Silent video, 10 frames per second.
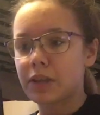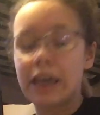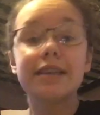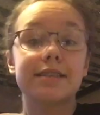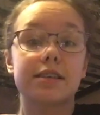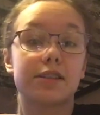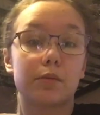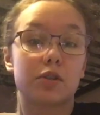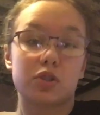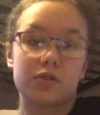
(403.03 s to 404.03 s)
he says the
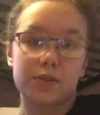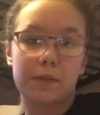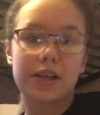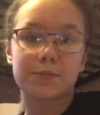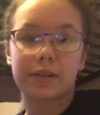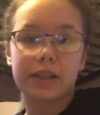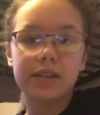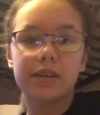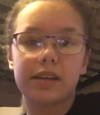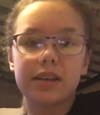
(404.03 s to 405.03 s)
original is the best, but
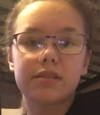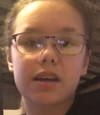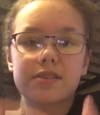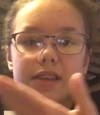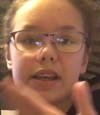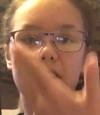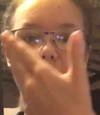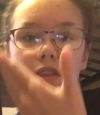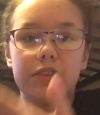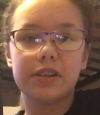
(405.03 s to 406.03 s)
he does like
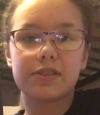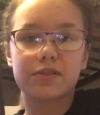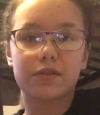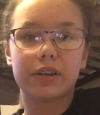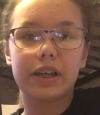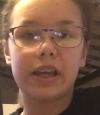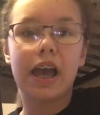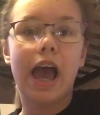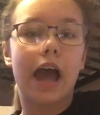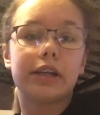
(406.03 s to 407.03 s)
these 3,
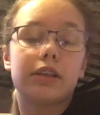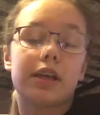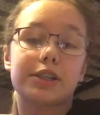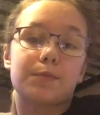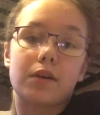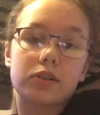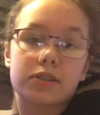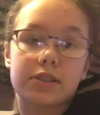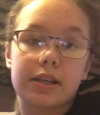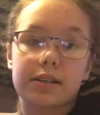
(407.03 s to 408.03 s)
and he likes part
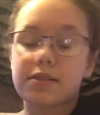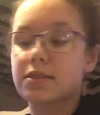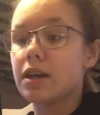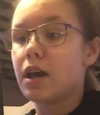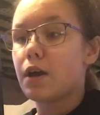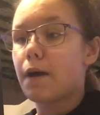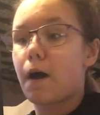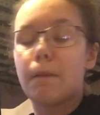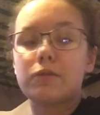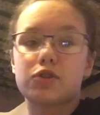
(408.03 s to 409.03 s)
6
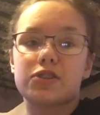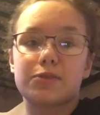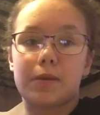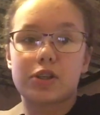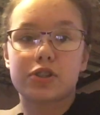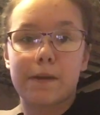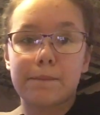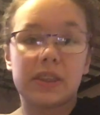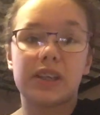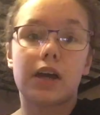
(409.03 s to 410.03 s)
almost just as much.
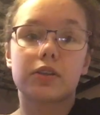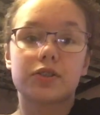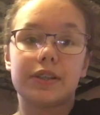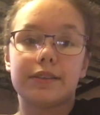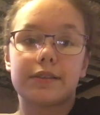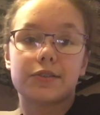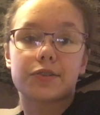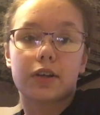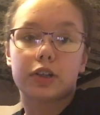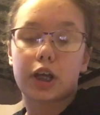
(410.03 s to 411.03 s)
And the others he
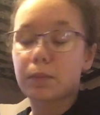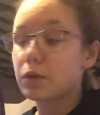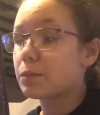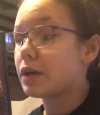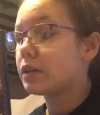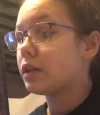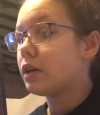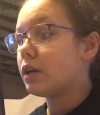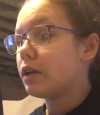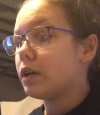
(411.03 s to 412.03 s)
thinks are terrible, but
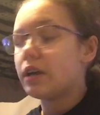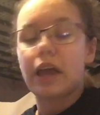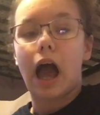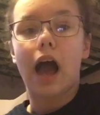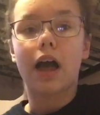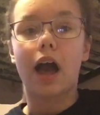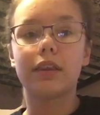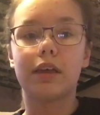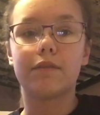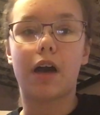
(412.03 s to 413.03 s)
yeah, I
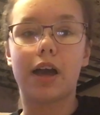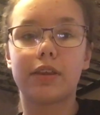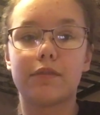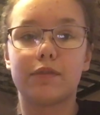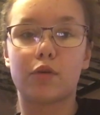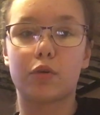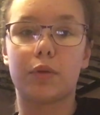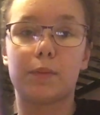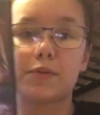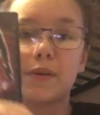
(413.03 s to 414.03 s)
love the 4th
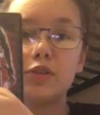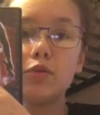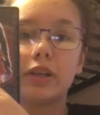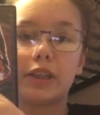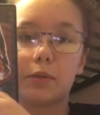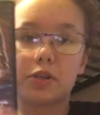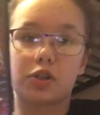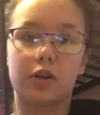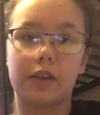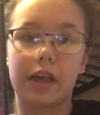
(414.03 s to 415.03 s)
one the most, but I do like the
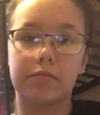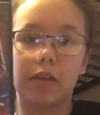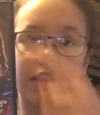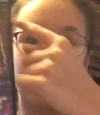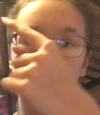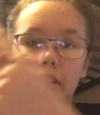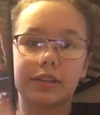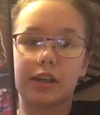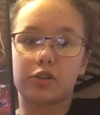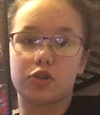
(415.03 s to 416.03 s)
original, and I
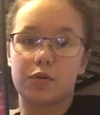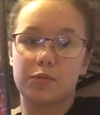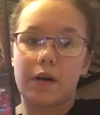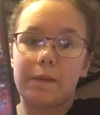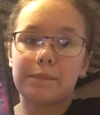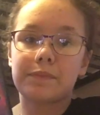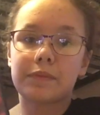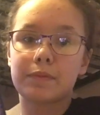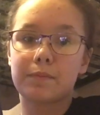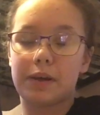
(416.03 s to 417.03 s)
like the other 2 as well.
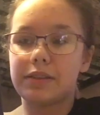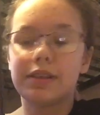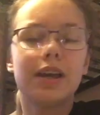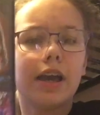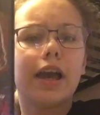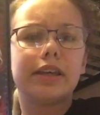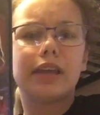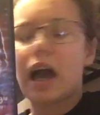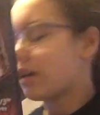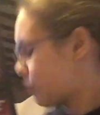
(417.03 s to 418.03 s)
But yeah,